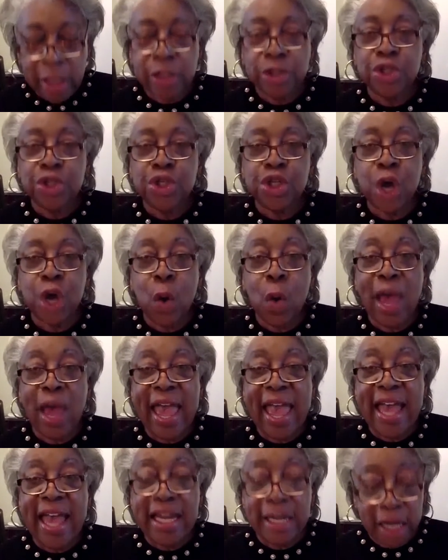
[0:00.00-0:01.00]

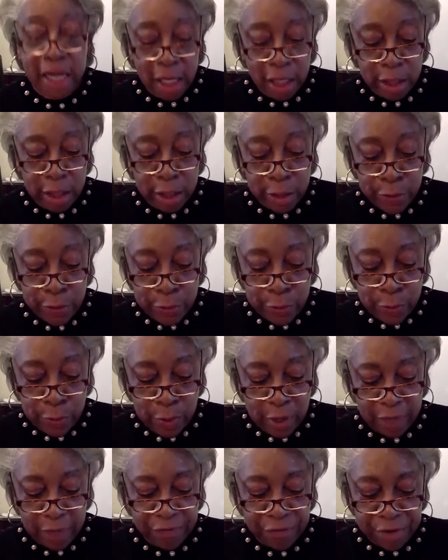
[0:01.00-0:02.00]
Joanne Lou
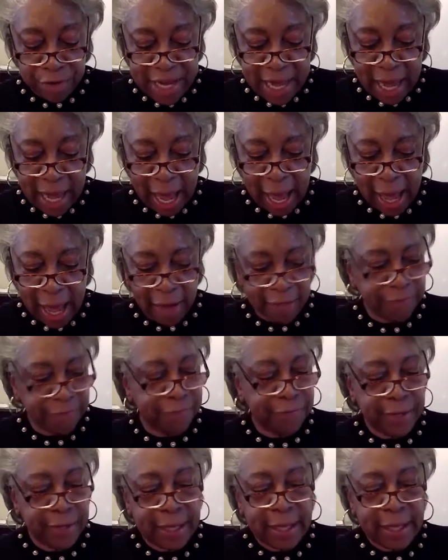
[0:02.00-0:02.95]
Vreehoff.